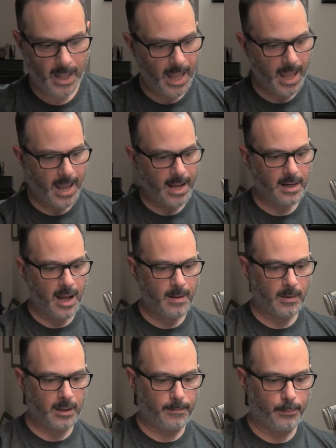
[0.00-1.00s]
and
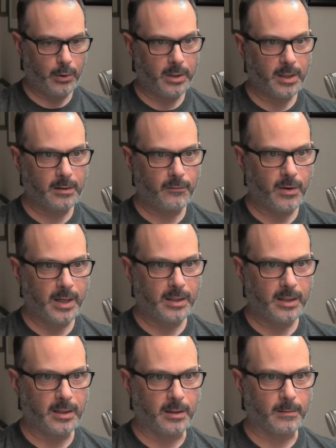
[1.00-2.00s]
I'm going to put it right
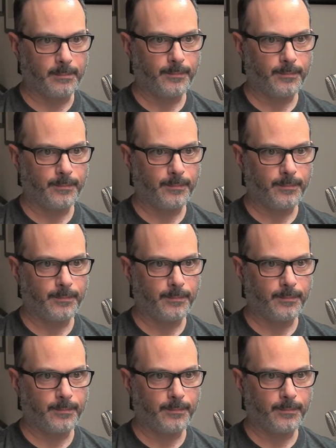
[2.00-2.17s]
here.